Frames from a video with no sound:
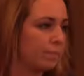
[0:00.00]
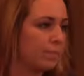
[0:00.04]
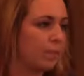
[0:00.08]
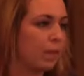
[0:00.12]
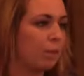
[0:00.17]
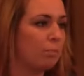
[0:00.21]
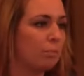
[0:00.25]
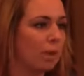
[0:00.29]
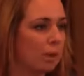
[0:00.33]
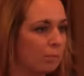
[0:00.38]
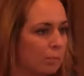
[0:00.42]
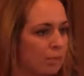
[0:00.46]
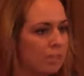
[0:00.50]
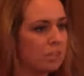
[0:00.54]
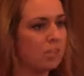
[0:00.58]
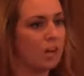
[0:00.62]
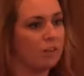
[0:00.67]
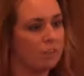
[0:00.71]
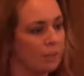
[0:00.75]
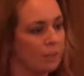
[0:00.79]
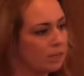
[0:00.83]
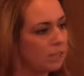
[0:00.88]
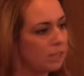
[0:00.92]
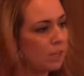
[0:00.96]
That may be
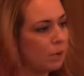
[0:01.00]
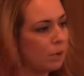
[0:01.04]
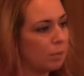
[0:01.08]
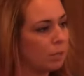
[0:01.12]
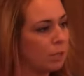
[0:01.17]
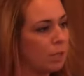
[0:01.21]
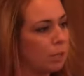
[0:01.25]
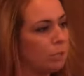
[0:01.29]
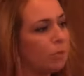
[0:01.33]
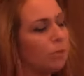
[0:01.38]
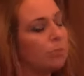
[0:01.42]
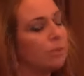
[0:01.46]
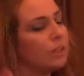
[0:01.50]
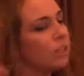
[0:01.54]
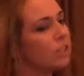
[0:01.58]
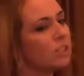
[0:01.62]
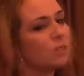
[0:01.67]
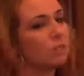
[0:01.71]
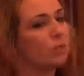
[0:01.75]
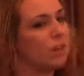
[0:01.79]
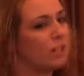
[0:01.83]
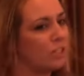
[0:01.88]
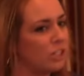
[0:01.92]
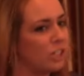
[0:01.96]
tough on some people, but
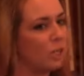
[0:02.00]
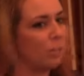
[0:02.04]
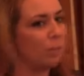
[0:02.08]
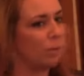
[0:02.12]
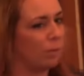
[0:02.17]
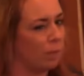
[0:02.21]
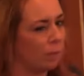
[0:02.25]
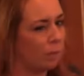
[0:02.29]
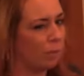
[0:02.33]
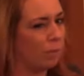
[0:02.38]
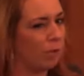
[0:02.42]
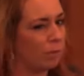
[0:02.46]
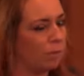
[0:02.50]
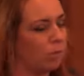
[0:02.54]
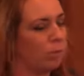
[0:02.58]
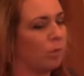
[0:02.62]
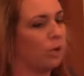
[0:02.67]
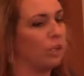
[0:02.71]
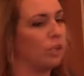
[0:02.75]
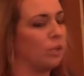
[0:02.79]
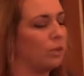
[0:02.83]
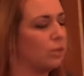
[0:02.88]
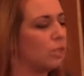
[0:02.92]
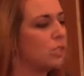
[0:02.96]
it's way cheaper than maybe
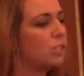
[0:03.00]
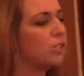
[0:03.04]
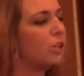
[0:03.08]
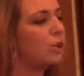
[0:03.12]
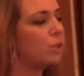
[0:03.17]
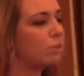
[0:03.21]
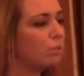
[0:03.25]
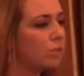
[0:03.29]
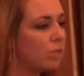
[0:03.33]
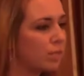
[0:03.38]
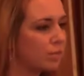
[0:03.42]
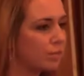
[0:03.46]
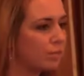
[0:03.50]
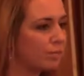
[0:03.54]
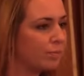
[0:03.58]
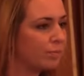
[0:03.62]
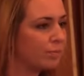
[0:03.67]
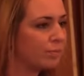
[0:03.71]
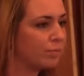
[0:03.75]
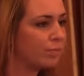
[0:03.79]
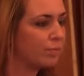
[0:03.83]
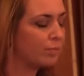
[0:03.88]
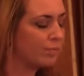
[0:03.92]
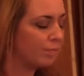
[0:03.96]
what you assumed.
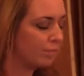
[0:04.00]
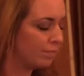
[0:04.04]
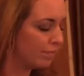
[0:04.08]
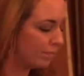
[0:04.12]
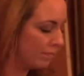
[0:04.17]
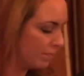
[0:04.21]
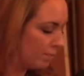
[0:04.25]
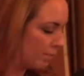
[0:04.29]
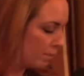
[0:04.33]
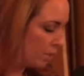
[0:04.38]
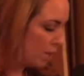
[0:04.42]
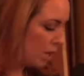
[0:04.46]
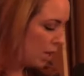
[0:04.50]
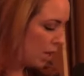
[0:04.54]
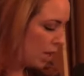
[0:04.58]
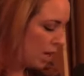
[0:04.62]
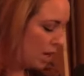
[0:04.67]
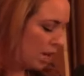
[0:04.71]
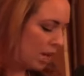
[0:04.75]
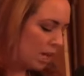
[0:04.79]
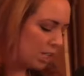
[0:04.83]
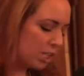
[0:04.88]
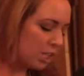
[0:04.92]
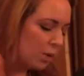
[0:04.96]

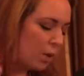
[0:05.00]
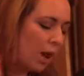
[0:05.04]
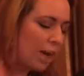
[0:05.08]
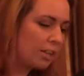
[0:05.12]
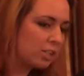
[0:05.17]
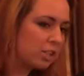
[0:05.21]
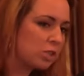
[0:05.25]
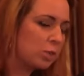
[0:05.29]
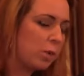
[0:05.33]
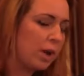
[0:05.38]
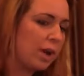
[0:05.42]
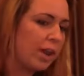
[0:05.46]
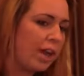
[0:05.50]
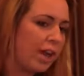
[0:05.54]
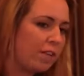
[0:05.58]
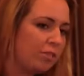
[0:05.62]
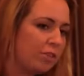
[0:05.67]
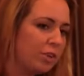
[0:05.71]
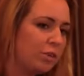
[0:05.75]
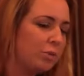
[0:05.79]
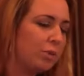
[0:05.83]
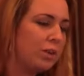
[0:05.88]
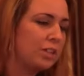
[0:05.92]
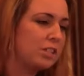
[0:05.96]
So I just want
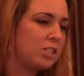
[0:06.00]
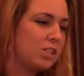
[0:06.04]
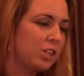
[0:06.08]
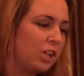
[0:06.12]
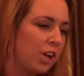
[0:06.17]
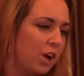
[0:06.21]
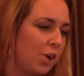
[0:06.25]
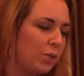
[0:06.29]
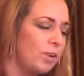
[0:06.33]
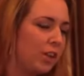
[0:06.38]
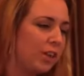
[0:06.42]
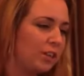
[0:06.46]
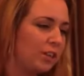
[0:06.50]
everyone to know and